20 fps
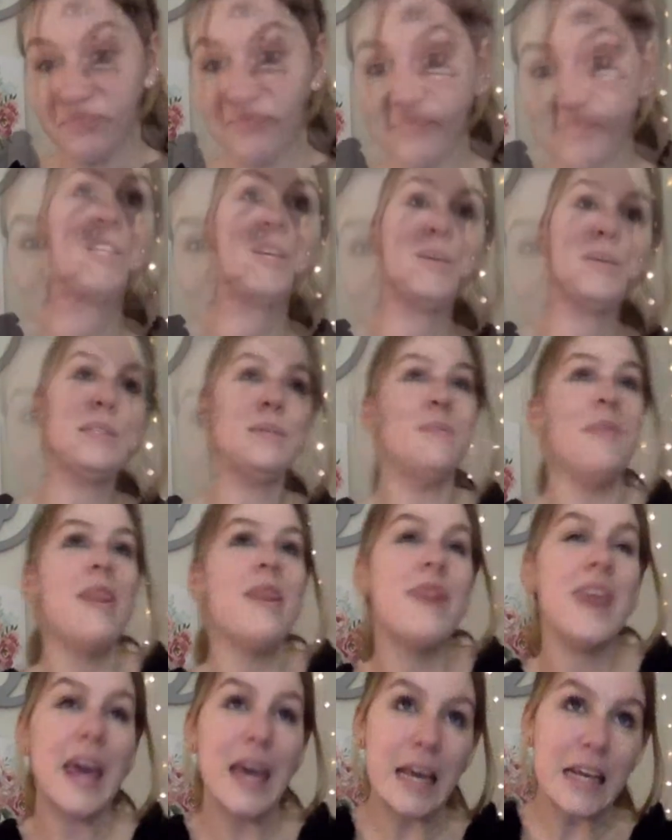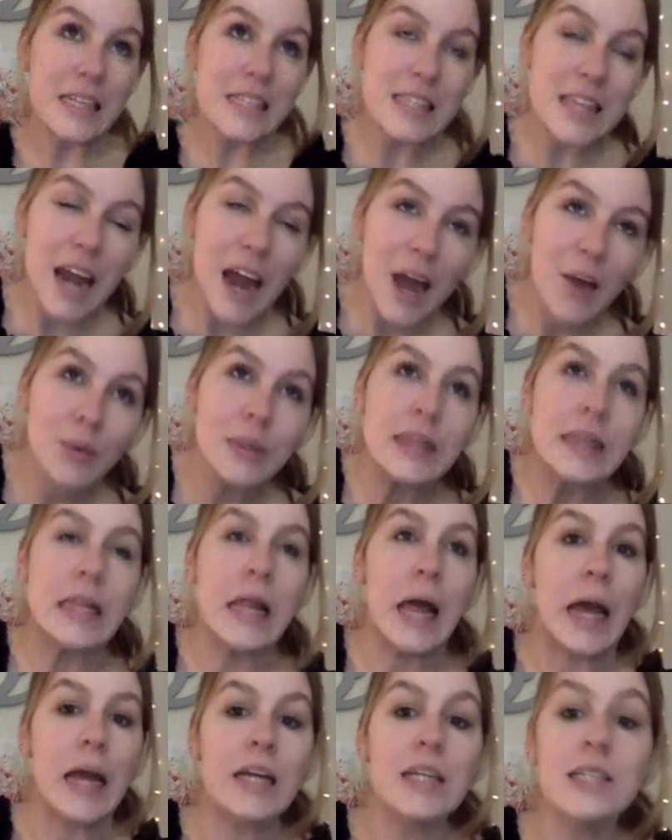So some things that I would
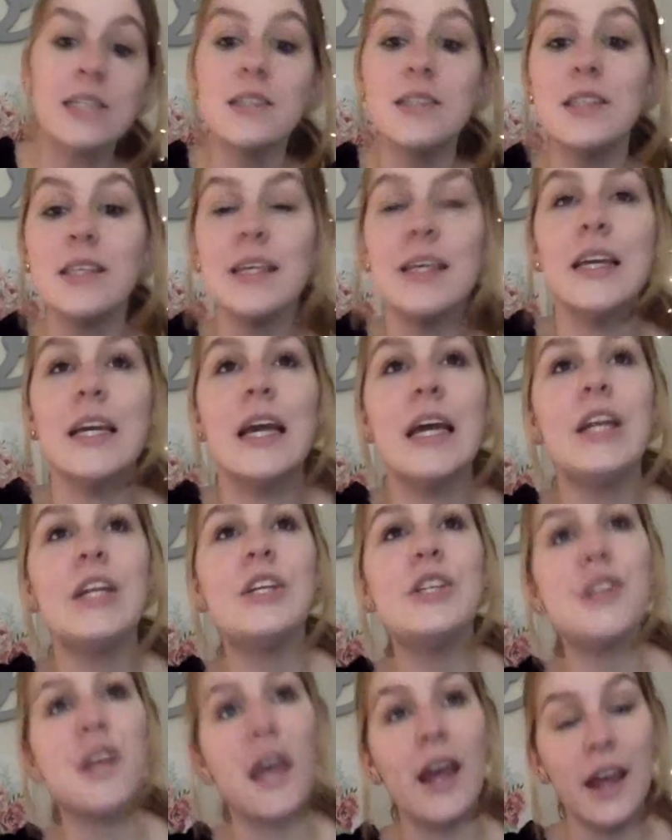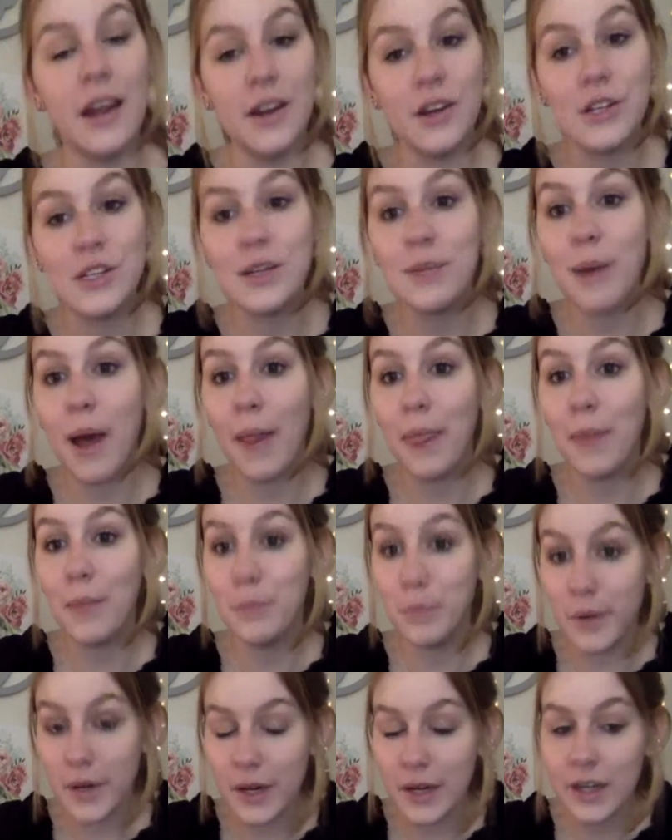like to see changed about the
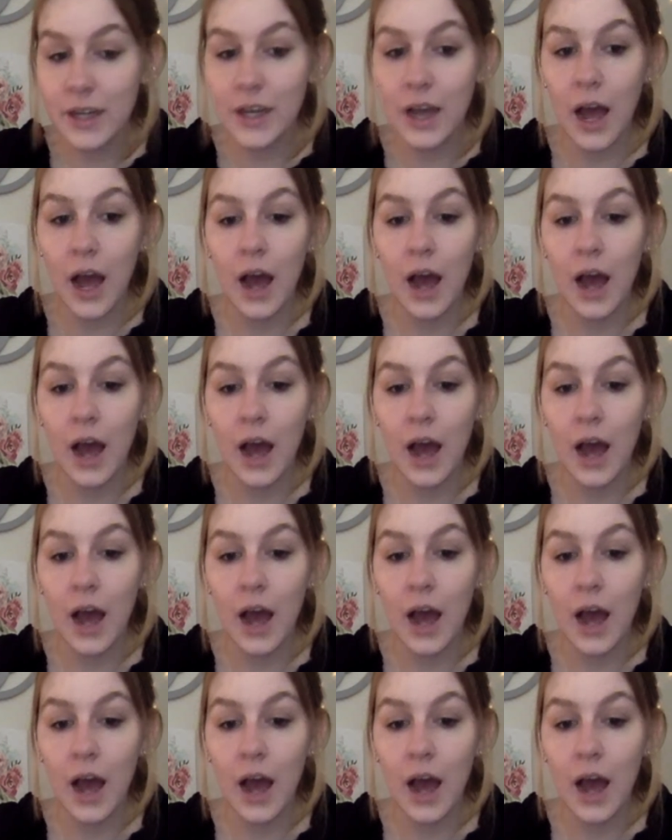book.